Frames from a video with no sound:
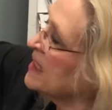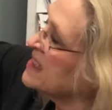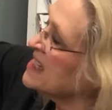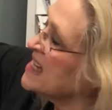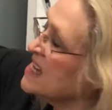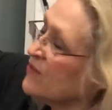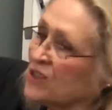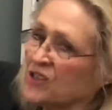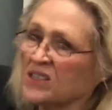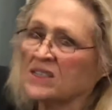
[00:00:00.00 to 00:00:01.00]
it's even
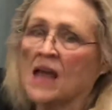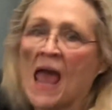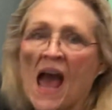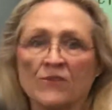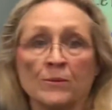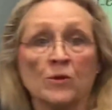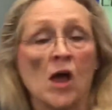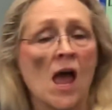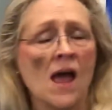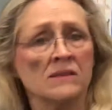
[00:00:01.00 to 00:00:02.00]
just half a moon.
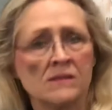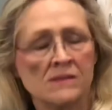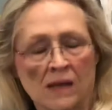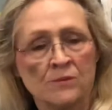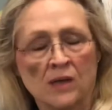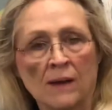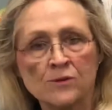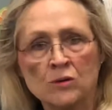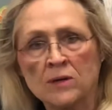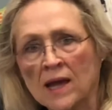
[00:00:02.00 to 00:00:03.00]
And sometimes
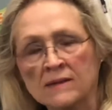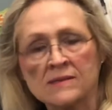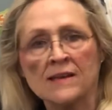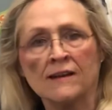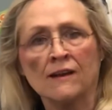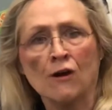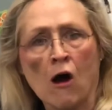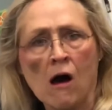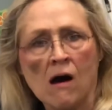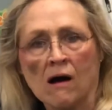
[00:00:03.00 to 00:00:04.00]
you can't see it at
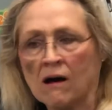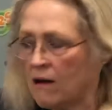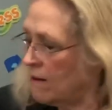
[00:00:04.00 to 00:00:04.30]
all.